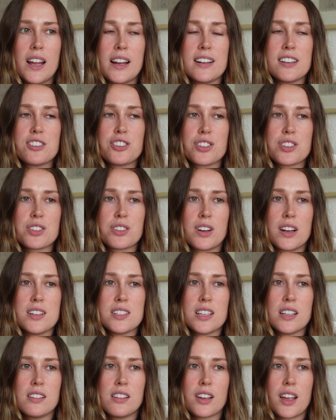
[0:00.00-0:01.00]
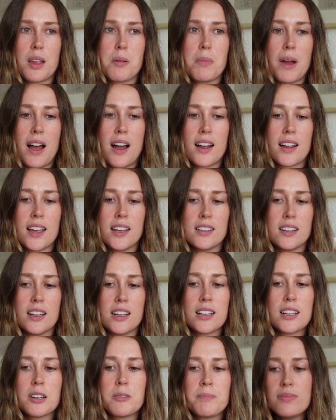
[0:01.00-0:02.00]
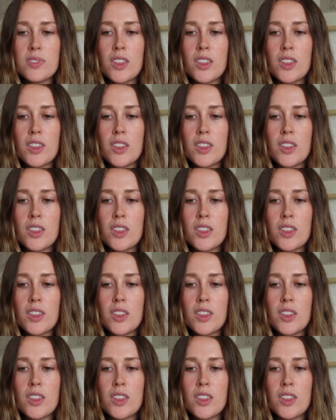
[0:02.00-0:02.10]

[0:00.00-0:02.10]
And it's just crazy looking back at like,